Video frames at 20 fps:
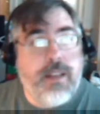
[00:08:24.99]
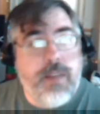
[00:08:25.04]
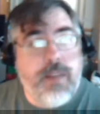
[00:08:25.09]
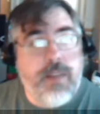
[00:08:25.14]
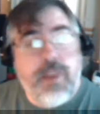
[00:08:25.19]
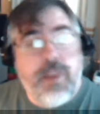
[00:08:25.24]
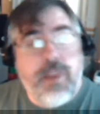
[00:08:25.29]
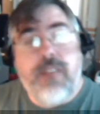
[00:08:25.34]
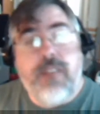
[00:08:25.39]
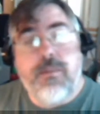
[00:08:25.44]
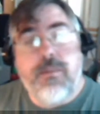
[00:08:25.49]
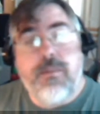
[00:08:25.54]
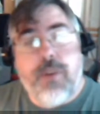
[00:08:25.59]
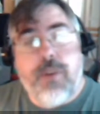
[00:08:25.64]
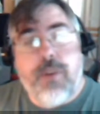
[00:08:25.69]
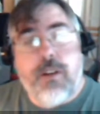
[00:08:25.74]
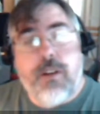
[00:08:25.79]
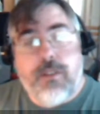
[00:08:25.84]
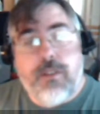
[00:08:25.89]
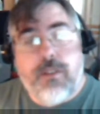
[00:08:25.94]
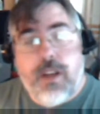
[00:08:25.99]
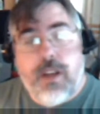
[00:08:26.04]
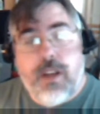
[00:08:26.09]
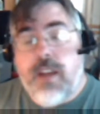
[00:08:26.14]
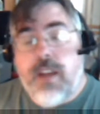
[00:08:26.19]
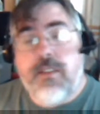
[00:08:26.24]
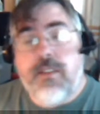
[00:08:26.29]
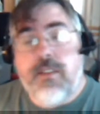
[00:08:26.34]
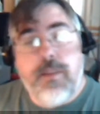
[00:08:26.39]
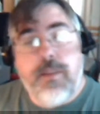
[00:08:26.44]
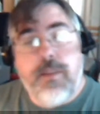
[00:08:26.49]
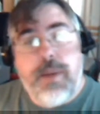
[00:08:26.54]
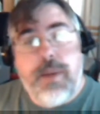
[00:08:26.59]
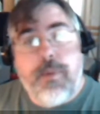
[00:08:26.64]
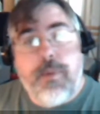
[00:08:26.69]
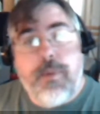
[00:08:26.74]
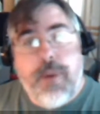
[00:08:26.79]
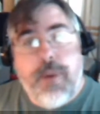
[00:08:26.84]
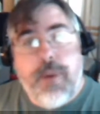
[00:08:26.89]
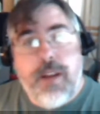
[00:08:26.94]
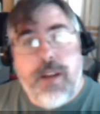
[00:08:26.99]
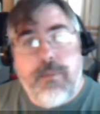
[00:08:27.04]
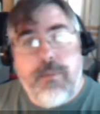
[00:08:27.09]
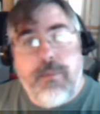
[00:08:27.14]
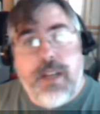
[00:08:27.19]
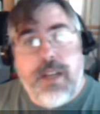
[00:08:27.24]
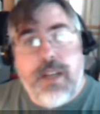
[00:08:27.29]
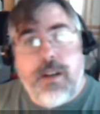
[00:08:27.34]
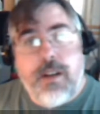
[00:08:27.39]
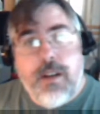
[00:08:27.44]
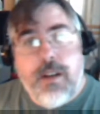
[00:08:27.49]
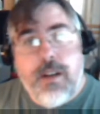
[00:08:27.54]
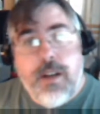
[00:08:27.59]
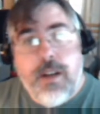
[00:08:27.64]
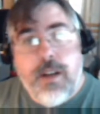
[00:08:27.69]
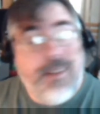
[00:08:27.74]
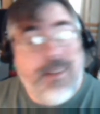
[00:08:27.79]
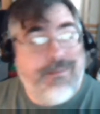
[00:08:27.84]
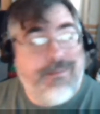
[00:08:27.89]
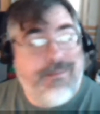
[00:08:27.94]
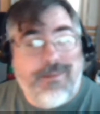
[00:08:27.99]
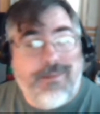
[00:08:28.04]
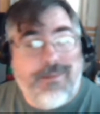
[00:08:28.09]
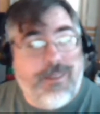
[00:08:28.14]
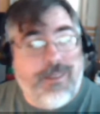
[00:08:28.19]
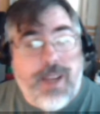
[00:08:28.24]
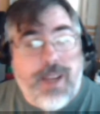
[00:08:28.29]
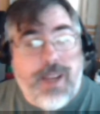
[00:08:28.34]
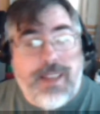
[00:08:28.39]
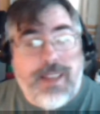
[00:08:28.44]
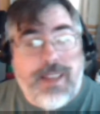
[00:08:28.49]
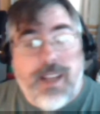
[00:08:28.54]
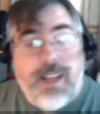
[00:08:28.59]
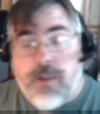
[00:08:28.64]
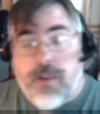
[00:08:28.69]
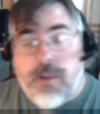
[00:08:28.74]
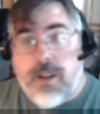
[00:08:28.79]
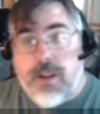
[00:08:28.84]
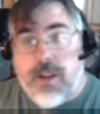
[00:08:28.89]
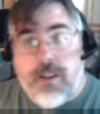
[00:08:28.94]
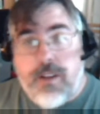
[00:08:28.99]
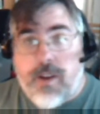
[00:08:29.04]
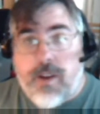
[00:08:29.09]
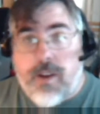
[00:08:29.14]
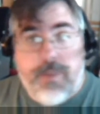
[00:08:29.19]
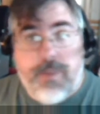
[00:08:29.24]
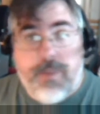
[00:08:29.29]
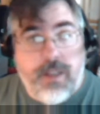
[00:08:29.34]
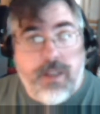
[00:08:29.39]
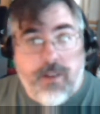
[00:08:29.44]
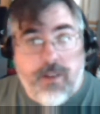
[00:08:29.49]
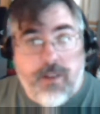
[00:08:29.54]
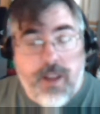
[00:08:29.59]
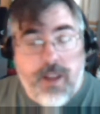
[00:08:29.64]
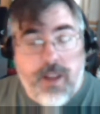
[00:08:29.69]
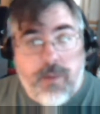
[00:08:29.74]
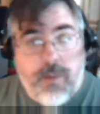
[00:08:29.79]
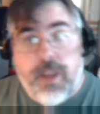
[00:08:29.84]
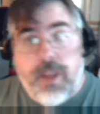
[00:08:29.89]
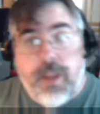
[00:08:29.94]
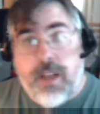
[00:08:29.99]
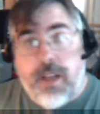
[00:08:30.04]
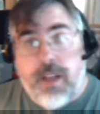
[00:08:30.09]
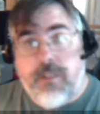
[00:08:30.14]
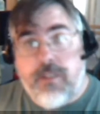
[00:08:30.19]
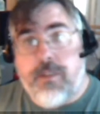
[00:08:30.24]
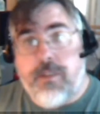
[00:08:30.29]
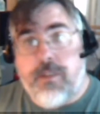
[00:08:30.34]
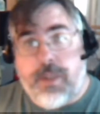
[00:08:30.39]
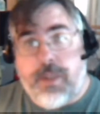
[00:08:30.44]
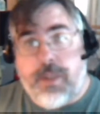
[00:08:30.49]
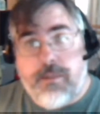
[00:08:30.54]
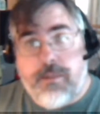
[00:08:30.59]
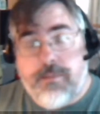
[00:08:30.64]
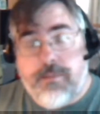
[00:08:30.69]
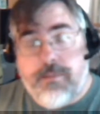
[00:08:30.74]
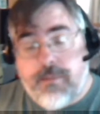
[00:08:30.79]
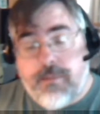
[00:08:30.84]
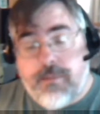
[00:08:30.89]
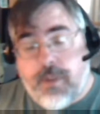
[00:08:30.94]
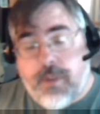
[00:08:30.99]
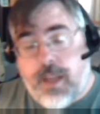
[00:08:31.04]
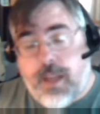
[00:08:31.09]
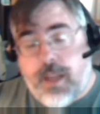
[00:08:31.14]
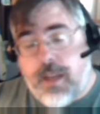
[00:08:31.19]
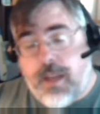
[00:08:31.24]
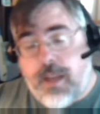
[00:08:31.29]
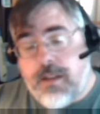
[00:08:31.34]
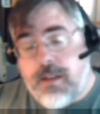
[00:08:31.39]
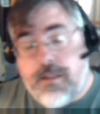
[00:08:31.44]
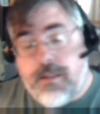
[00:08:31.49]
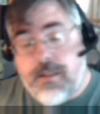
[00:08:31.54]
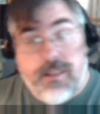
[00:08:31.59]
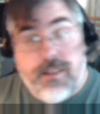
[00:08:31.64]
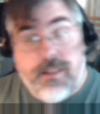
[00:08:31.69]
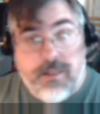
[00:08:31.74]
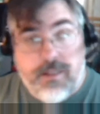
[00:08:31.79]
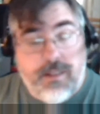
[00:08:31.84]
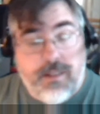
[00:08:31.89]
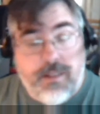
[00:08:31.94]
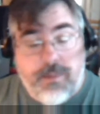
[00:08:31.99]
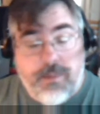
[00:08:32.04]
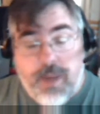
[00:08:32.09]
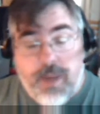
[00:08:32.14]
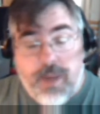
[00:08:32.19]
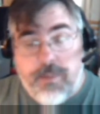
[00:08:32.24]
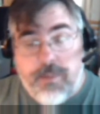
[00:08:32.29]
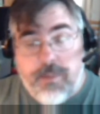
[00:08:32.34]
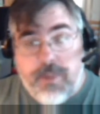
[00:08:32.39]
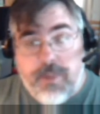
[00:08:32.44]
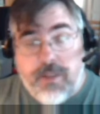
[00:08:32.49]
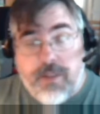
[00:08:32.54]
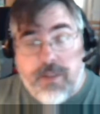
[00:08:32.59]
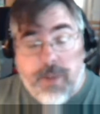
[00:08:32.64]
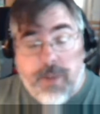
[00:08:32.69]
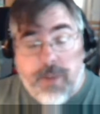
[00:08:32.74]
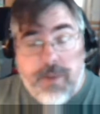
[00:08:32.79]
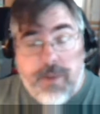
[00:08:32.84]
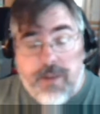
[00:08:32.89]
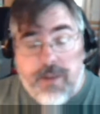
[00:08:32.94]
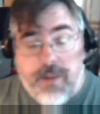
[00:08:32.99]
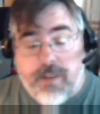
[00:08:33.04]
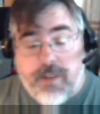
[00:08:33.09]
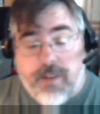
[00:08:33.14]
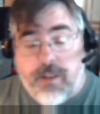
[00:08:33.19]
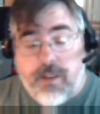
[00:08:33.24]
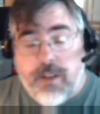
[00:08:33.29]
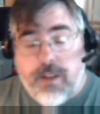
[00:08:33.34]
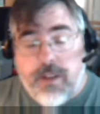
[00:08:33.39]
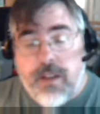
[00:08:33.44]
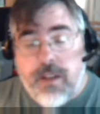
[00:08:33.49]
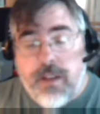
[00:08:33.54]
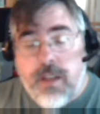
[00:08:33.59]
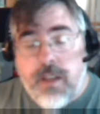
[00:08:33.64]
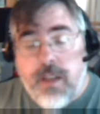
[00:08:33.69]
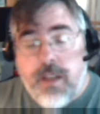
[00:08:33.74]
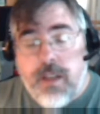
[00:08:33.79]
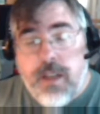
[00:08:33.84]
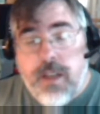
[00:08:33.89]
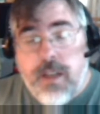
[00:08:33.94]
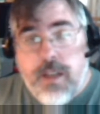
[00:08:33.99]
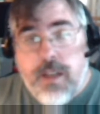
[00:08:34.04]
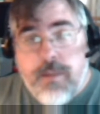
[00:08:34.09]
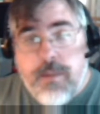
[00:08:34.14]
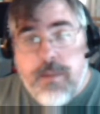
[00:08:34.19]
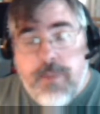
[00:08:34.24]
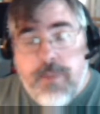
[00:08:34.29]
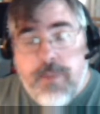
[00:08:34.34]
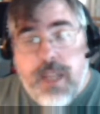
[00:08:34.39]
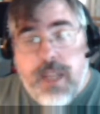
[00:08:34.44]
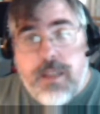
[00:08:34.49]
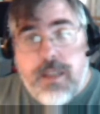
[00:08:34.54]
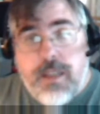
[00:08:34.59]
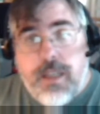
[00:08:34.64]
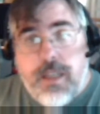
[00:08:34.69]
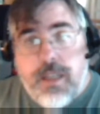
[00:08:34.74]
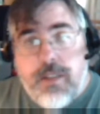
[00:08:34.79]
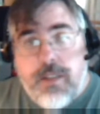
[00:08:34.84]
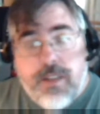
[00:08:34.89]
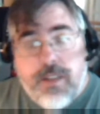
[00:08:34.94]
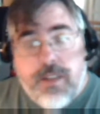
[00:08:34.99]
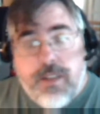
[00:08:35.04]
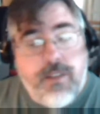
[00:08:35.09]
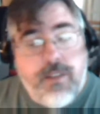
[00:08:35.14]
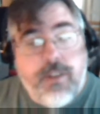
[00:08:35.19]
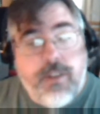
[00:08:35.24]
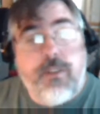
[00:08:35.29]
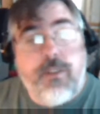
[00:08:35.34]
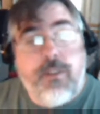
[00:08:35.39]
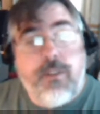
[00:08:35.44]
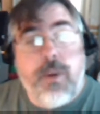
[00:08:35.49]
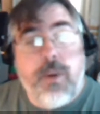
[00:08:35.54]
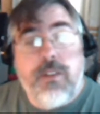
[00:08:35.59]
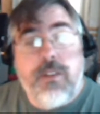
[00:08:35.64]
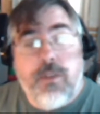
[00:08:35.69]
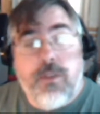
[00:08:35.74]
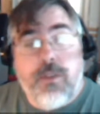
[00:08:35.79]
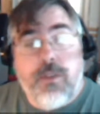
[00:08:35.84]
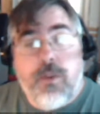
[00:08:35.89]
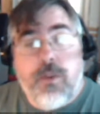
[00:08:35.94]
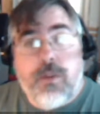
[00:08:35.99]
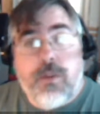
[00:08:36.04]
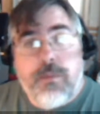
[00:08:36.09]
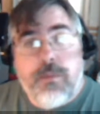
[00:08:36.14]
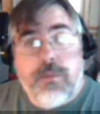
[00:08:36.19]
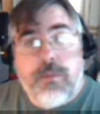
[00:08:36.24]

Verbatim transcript: He plays in bars. Occasionally people buy him beer. Right then, I wanted to drop it and learn how to play an instrument. Okay? That's my malfunction. But he said the first one is cool.